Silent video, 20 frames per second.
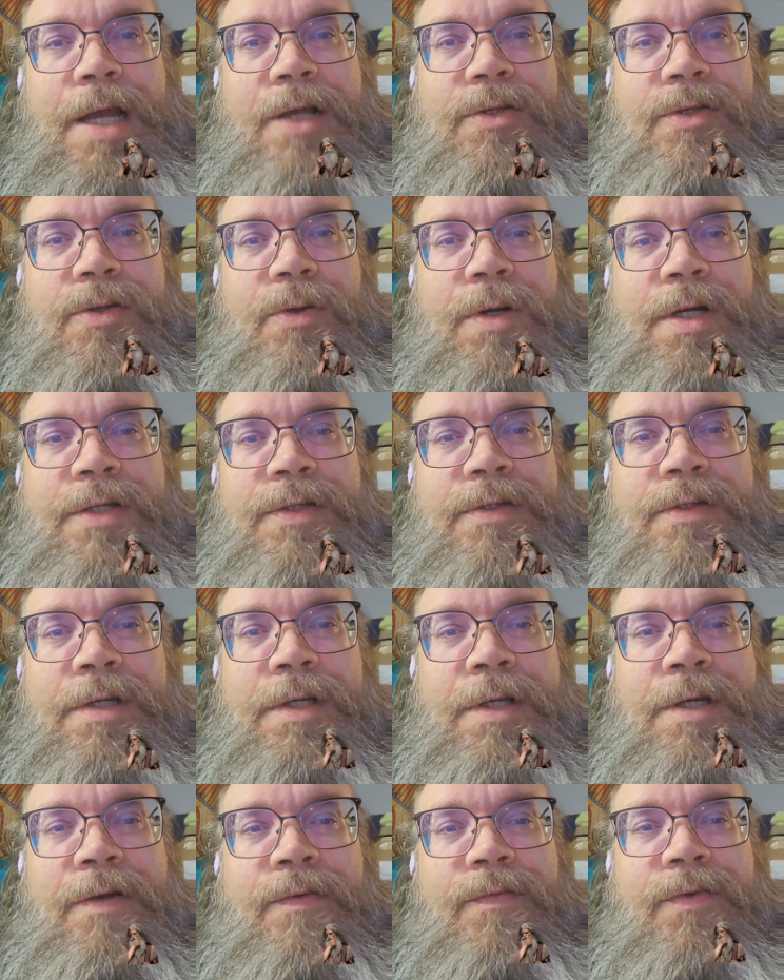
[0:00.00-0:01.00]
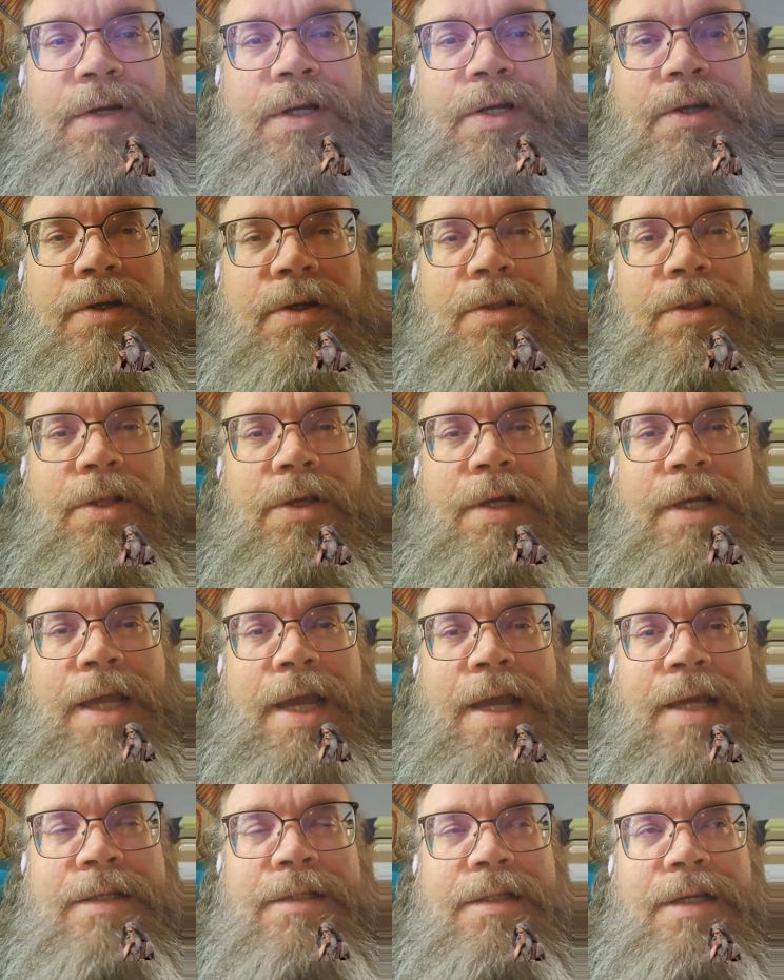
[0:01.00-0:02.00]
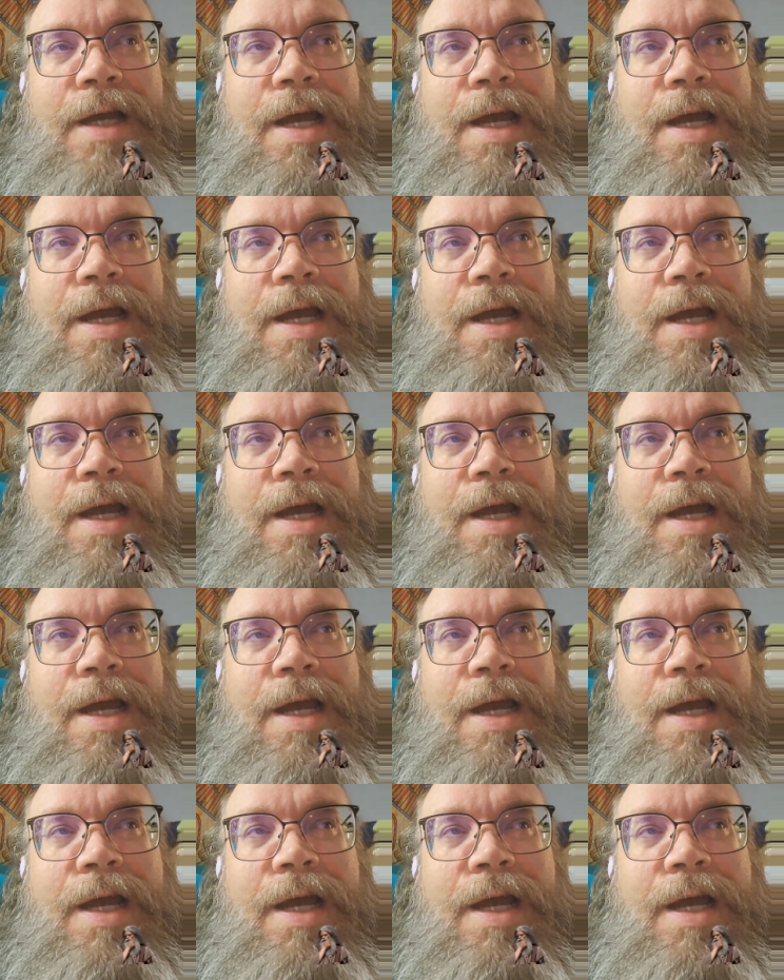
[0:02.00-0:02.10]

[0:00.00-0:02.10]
source for you to look at.